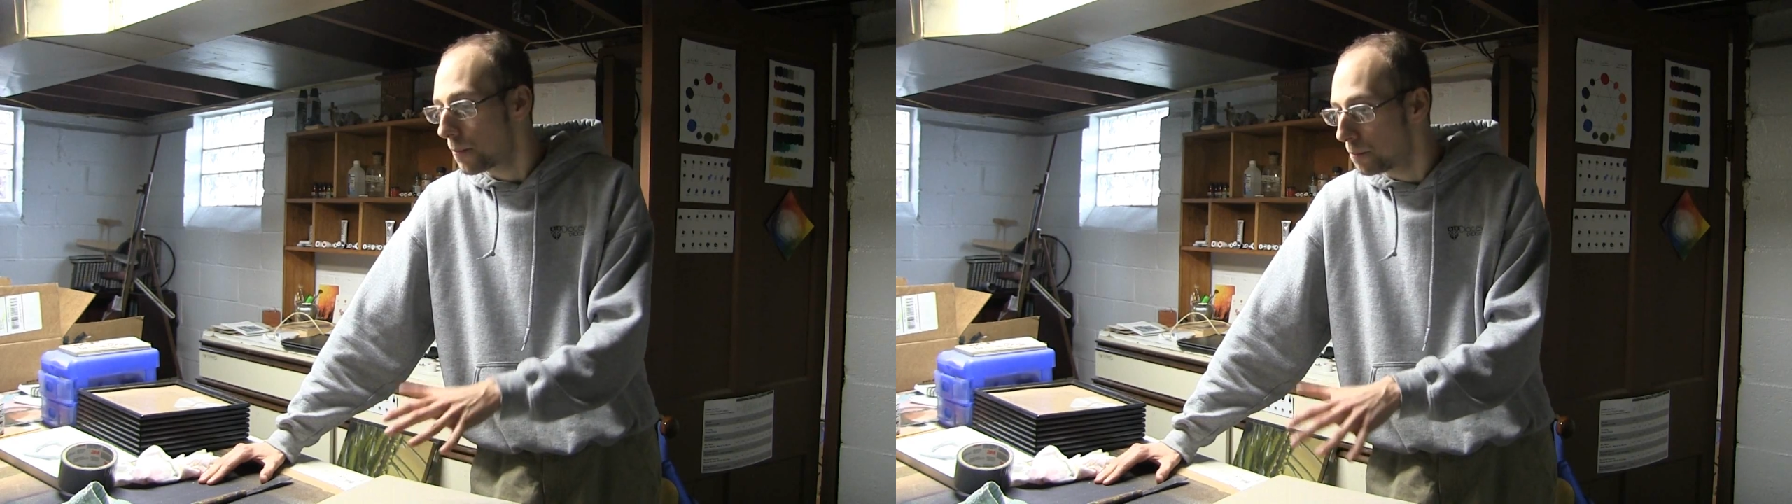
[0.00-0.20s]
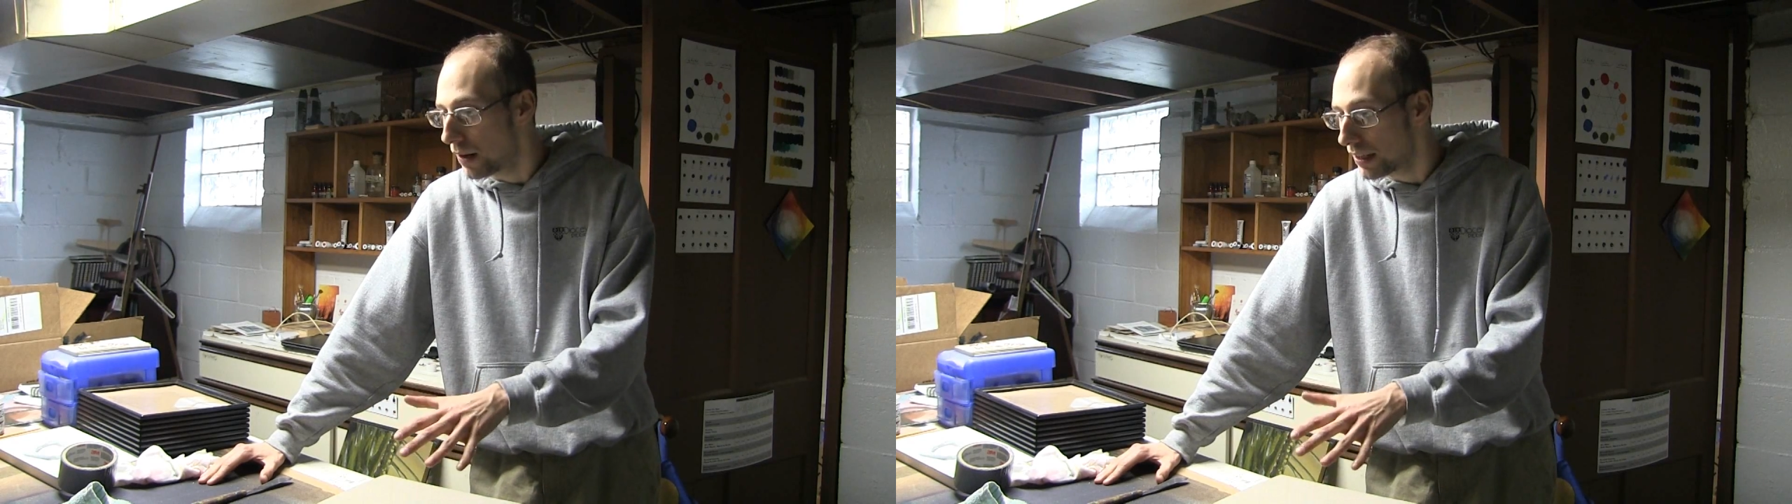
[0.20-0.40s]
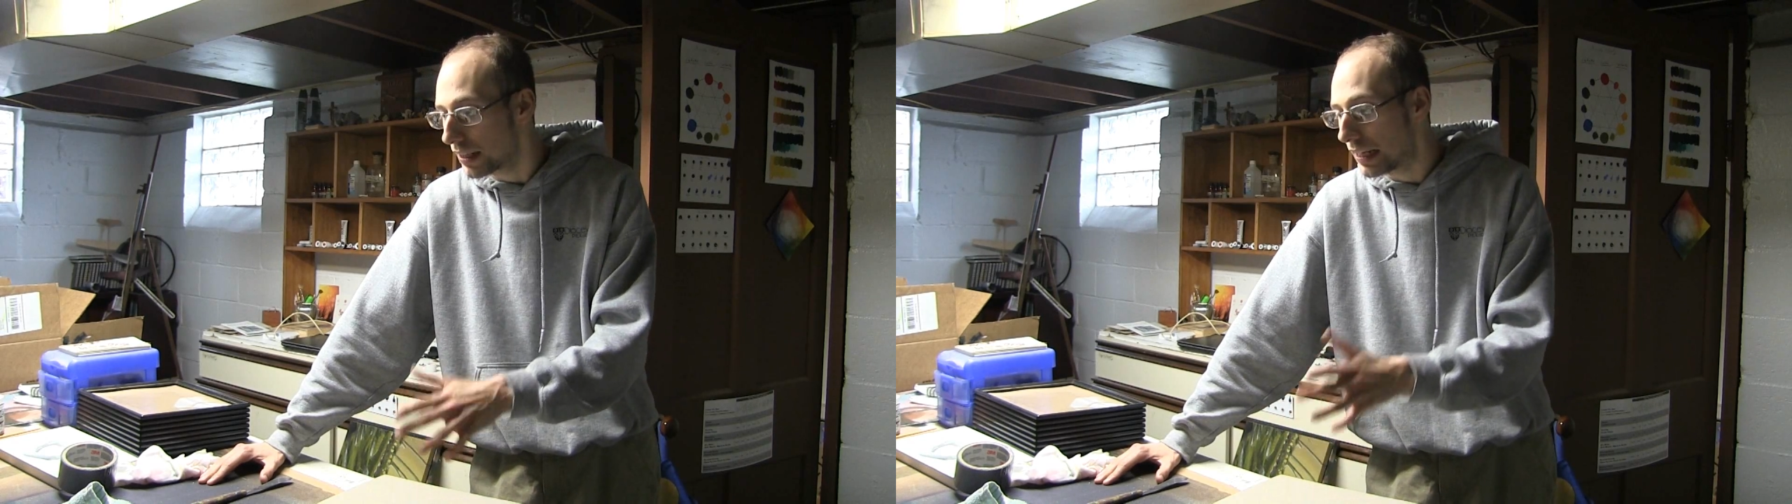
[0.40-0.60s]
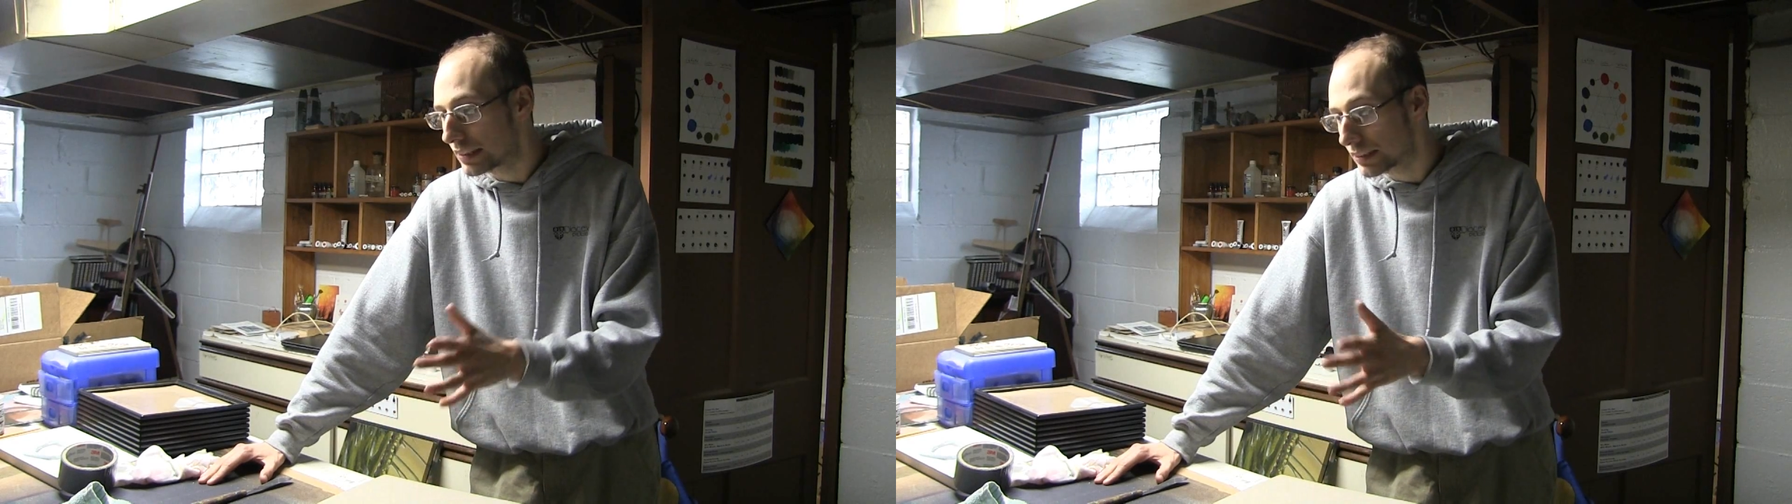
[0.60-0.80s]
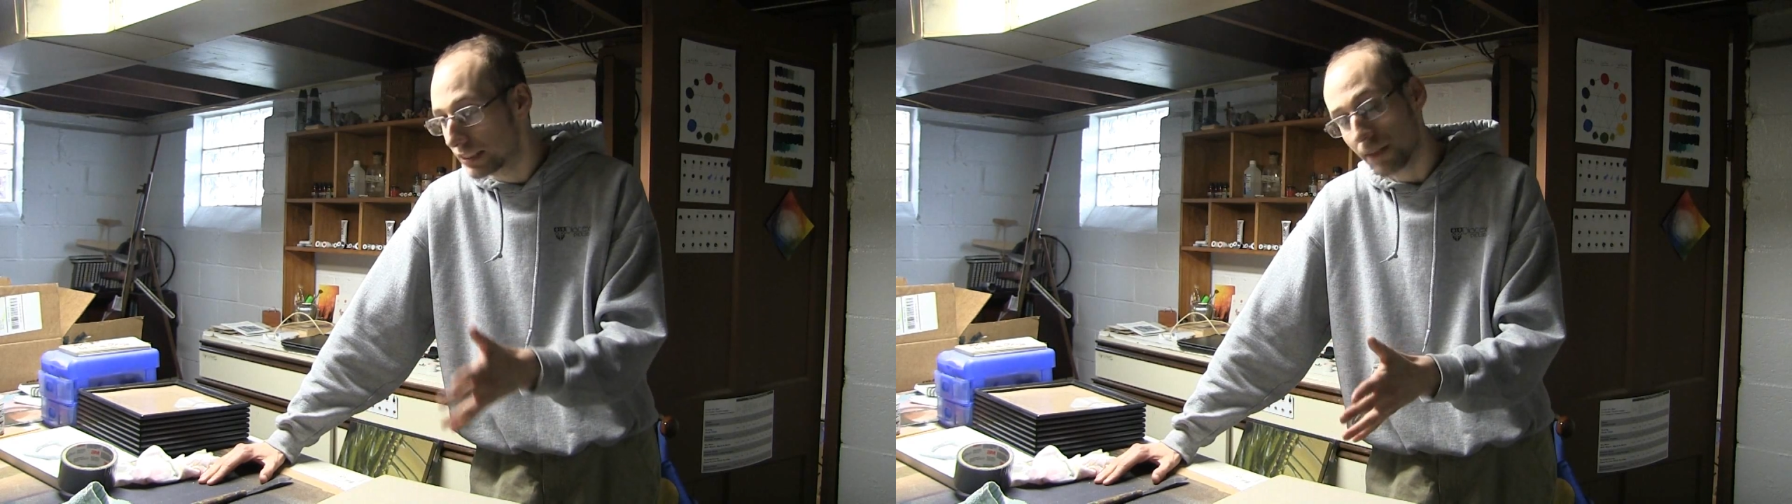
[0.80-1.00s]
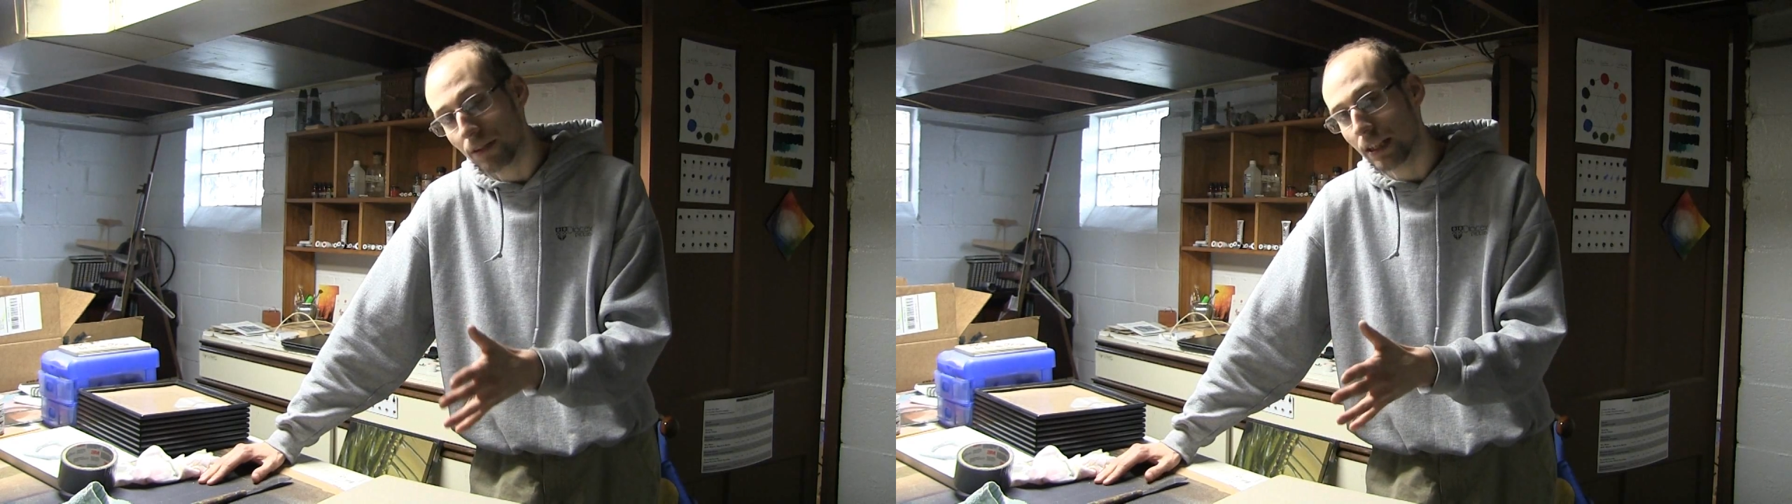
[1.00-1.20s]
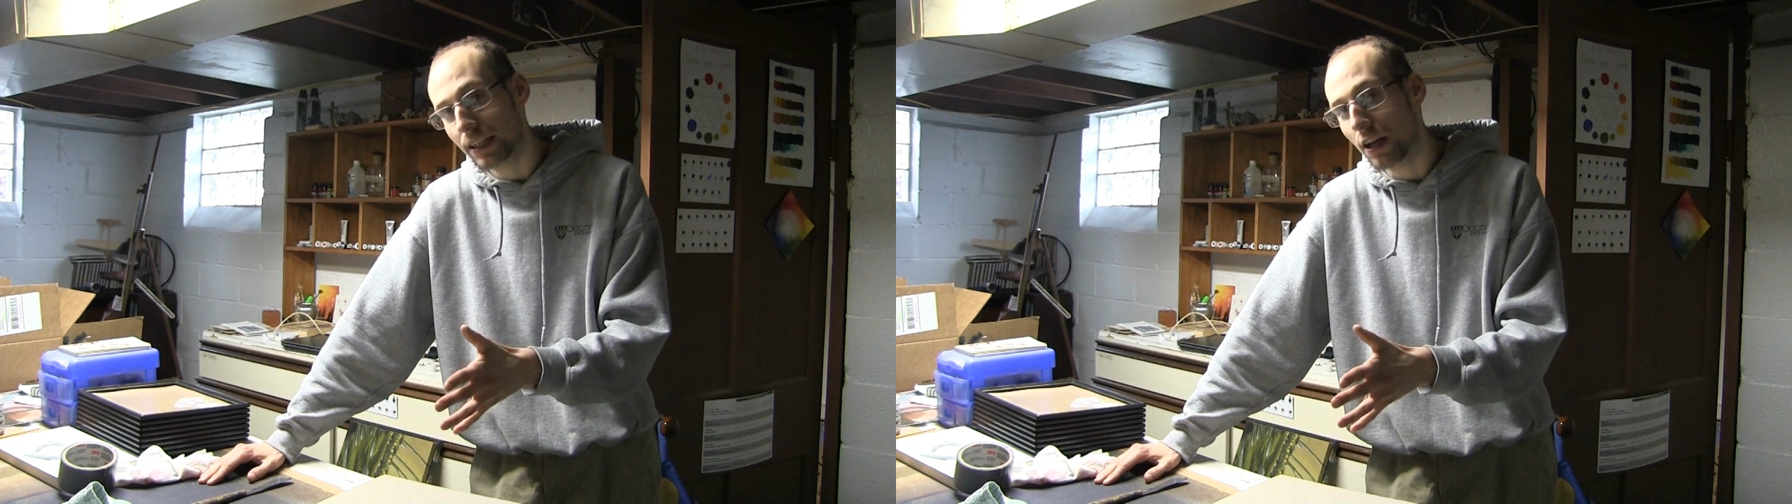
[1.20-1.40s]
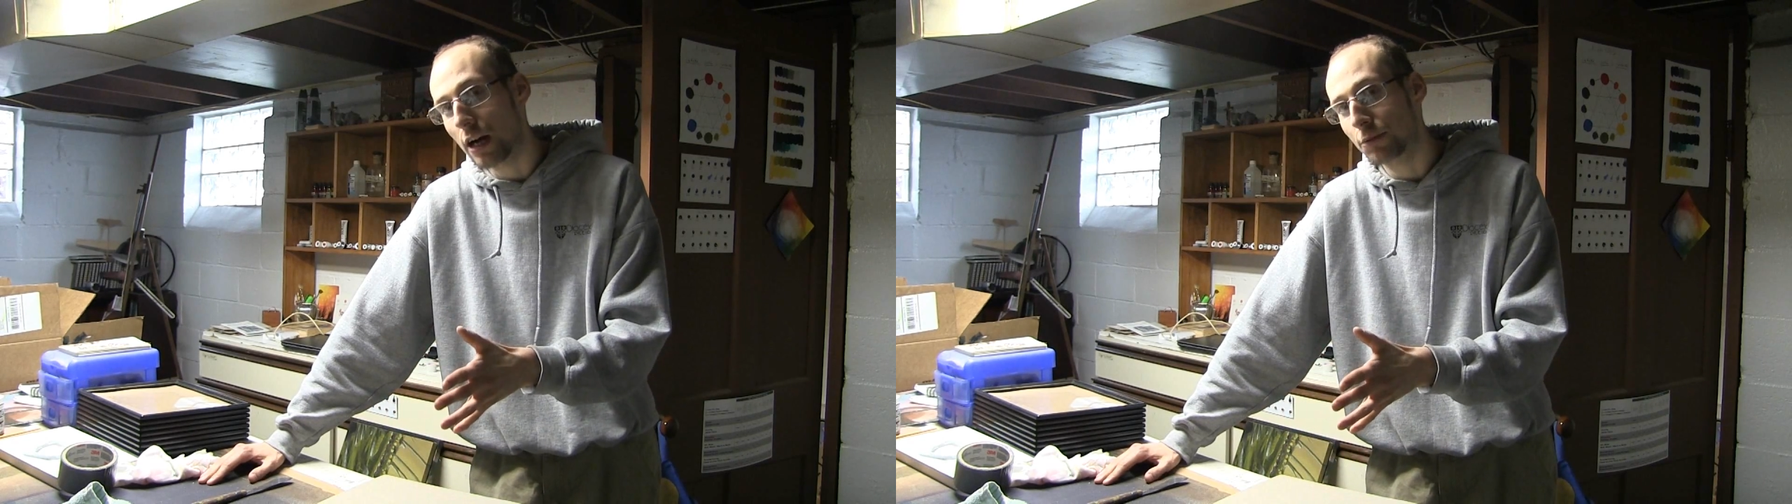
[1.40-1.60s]
but it's definitely
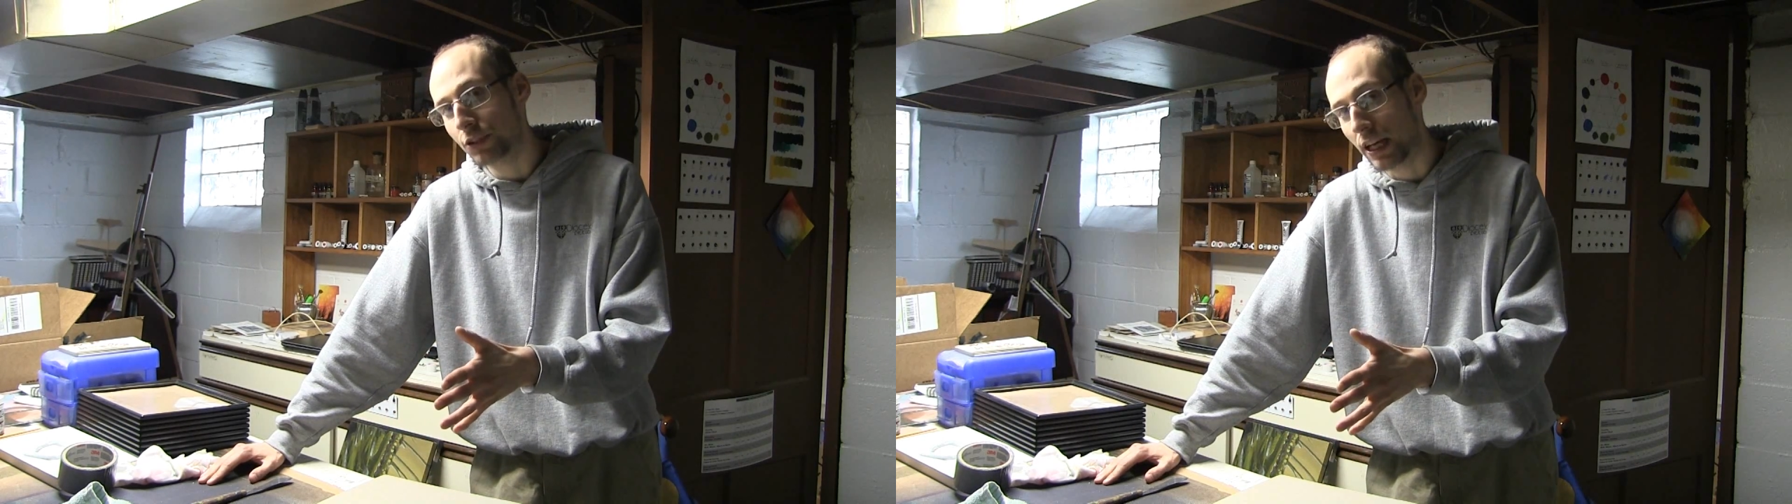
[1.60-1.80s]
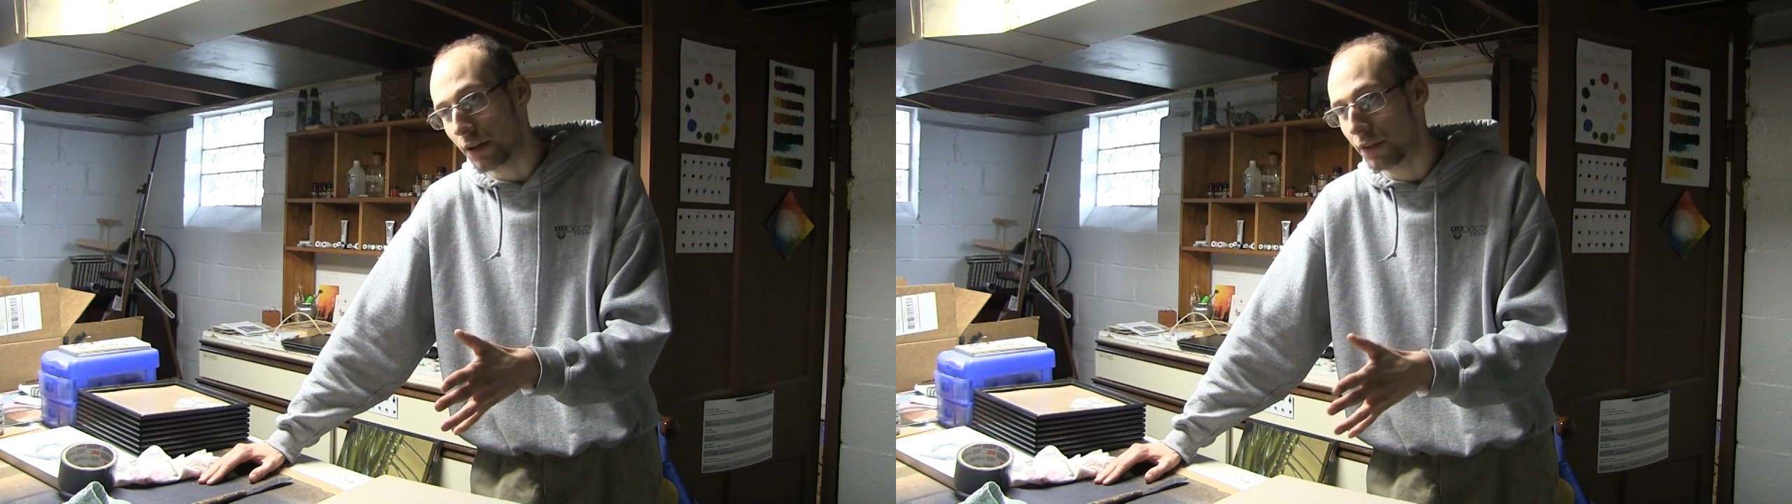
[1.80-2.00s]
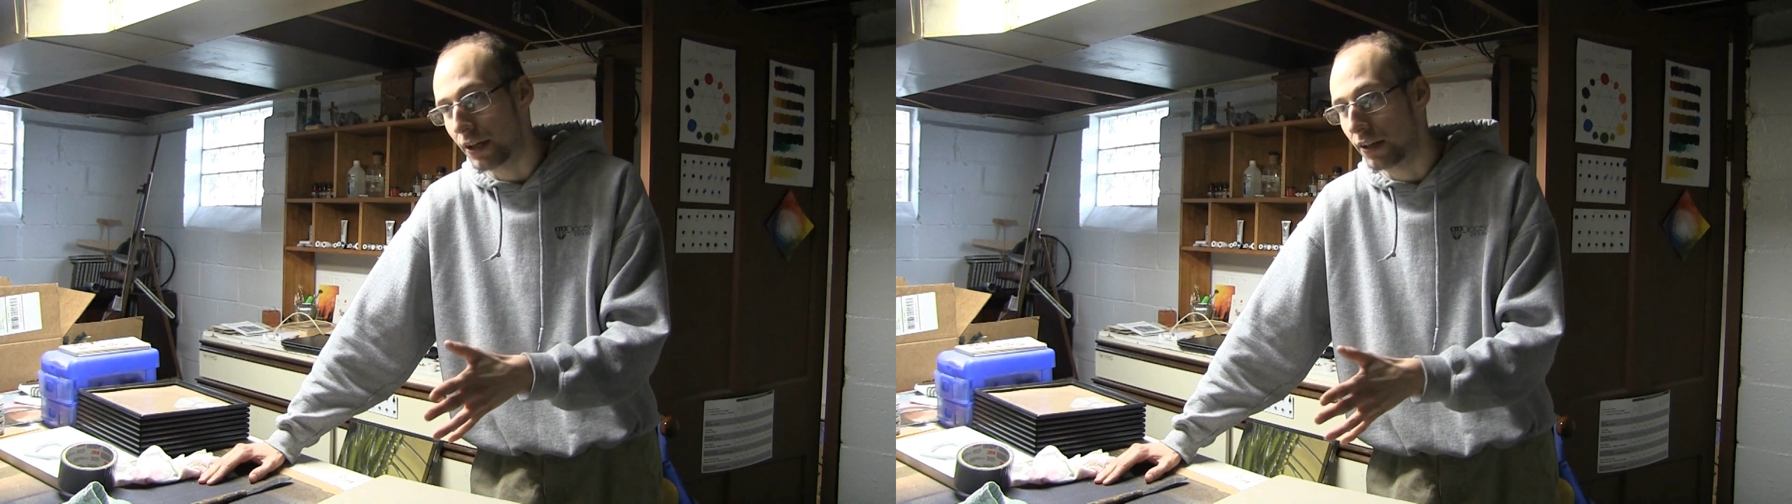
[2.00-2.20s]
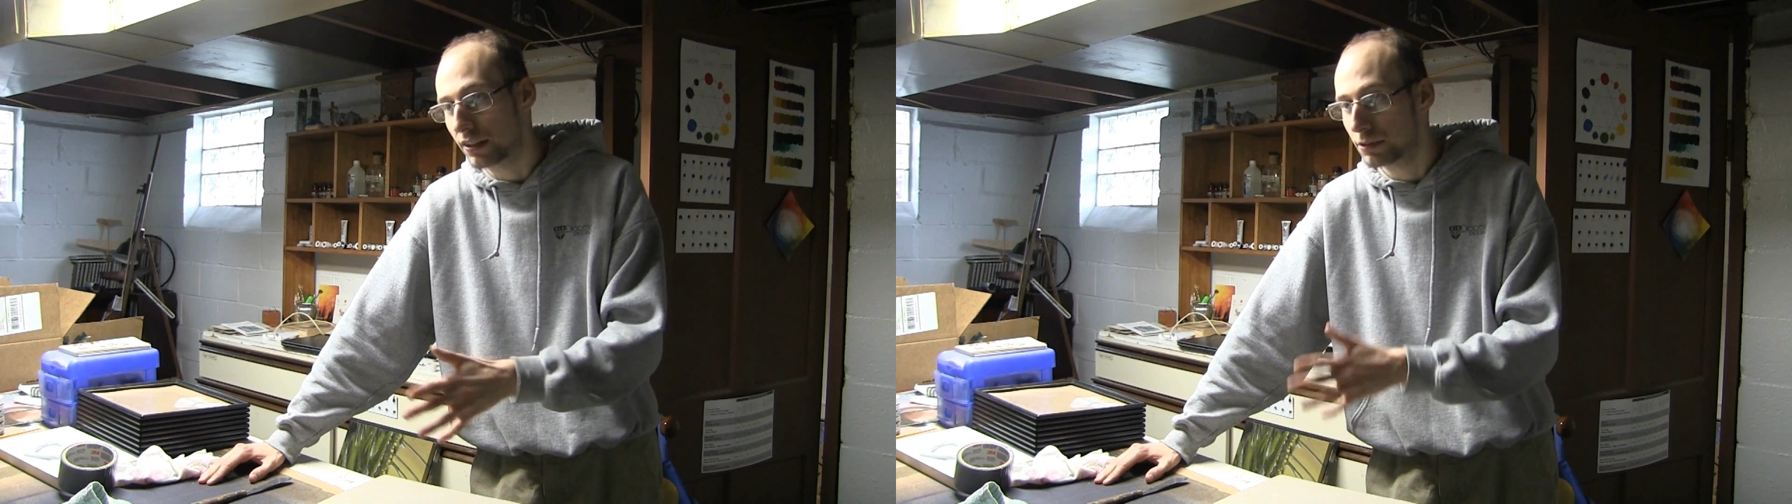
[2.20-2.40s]
an option out there